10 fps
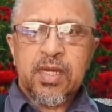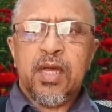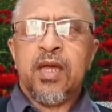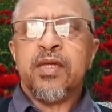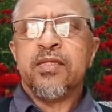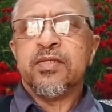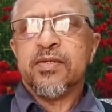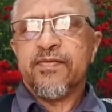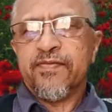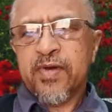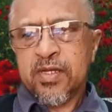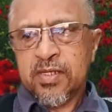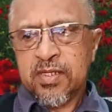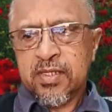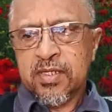and
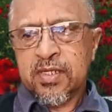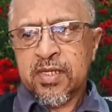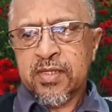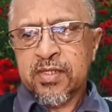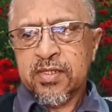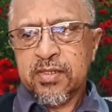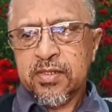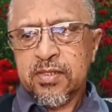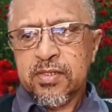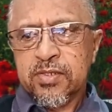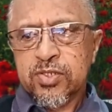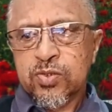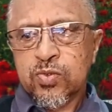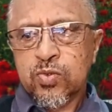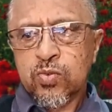finally another
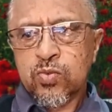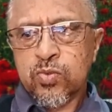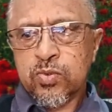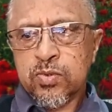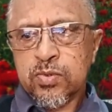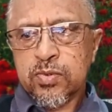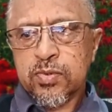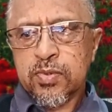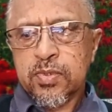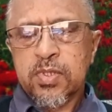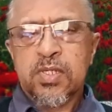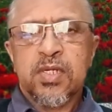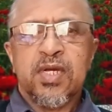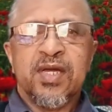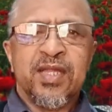sukoon.
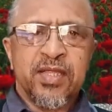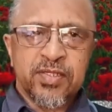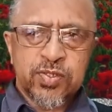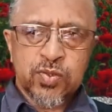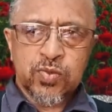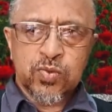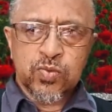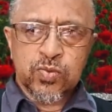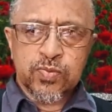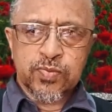Another sukoon.